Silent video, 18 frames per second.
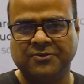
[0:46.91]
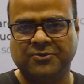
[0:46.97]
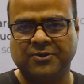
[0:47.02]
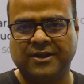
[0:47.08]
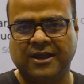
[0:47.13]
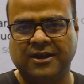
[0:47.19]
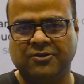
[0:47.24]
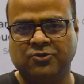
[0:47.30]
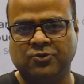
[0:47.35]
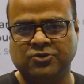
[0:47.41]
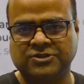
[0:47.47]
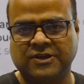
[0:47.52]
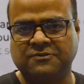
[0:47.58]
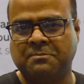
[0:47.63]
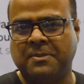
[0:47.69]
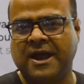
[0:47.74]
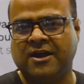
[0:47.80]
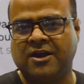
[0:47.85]
So you can you know,
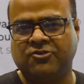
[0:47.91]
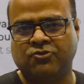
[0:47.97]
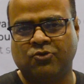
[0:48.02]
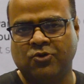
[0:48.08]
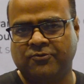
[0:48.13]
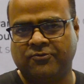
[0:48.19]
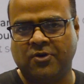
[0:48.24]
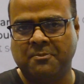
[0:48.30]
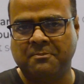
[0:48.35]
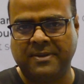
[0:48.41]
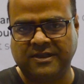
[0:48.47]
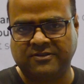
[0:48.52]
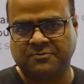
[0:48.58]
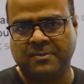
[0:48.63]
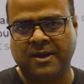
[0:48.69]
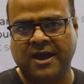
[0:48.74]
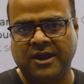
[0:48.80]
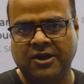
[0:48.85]
just buy a drone from
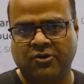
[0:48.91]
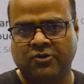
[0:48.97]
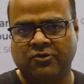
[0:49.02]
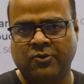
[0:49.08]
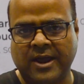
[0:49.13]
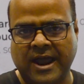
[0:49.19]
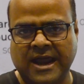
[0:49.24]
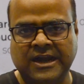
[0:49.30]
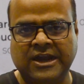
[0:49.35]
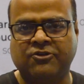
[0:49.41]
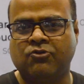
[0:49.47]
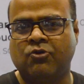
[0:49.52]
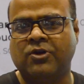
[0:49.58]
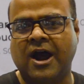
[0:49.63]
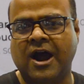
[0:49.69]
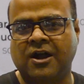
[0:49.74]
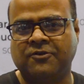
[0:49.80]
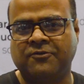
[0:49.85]
Best Buy or you know, any
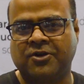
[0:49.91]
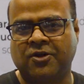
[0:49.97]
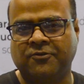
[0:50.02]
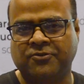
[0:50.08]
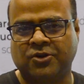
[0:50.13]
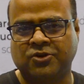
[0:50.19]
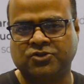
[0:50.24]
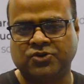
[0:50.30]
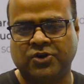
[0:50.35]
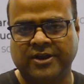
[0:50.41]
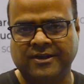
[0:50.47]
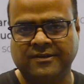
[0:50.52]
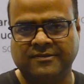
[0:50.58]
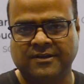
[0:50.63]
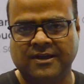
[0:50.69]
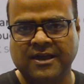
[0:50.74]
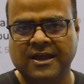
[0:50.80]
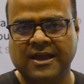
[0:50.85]
drone hardware of your
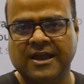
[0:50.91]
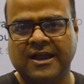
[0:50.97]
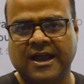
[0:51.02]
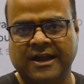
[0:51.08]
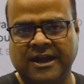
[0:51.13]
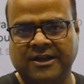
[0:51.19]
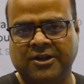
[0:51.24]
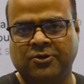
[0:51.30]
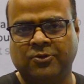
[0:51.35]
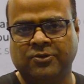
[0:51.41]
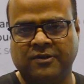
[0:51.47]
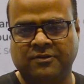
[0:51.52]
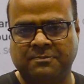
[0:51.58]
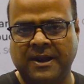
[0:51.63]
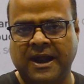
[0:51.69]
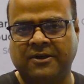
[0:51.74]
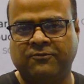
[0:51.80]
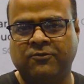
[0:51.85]
choice connected to
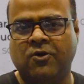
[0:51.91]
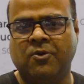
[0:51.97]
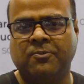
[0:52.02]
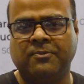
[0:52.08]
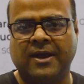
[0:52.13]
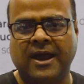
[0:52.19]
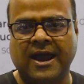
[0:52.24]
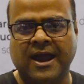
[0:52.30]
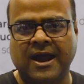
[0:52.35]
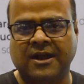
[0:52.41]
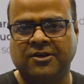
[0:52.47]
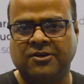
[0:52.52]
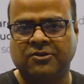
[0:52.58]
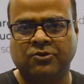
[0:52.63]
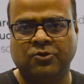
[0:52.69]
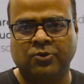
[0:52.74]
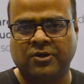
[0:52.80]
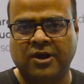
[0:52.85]
this platform and
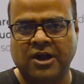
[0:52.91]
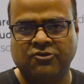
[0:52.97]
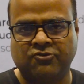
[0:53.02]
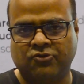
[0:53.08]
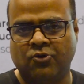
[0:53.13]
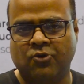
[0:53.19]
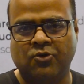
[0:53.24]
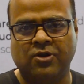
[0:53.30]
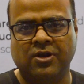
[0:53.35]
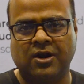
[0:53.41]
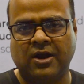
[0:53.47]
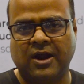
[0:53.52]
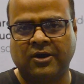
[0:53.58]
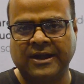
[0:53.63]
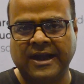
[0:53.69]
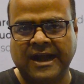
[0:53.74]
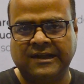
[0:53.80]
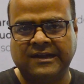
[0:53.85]
you know, control
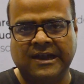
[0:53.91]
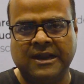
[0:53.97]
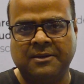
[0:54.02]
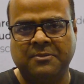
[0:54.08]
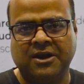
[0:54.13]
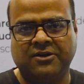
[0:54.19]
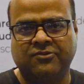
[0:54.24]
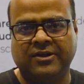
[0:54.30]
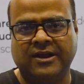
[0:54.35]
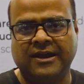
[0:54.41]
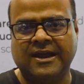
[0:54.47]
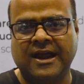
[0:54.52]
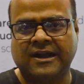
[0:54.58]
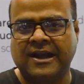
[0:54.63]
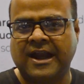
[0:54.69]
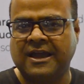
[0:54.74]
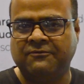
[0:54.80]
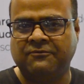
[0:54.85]
or get telemetry,
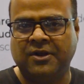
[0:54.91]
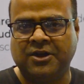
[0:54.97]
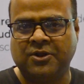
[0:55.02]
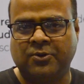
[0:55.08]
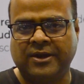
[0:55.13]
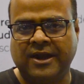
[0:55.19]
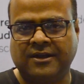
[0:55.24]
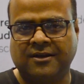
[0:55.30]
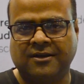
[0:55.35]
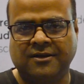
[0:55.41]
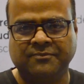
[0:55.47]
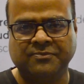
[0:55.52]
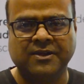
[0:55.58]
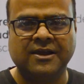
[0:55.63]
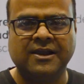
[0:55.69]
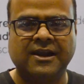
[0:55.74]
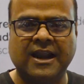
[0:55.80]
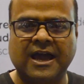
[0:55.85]
get live video data,
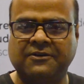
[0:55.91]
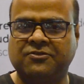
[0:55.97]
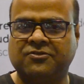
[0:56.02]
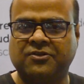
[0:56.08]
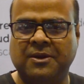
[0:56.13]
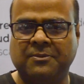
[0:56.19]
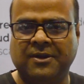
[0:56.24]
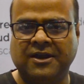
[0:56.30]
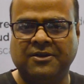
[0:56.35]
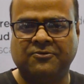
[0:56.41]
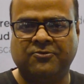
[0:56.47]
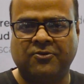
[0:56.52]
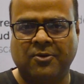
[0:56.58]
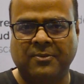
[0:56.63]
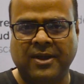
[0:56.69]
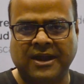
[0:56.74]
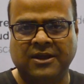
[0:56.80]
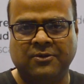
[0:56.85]
live streaming
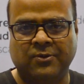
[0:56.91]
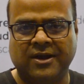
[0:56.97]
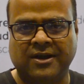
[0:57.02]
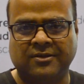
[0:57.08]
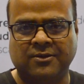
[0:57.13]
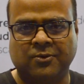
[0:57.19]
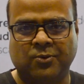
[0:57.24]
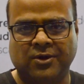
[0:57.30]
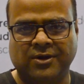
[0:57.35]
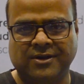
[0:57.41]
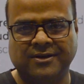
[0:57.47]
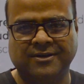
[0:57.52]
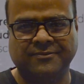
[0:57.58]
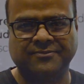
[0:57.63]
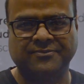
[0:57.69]
from anywhere in the world.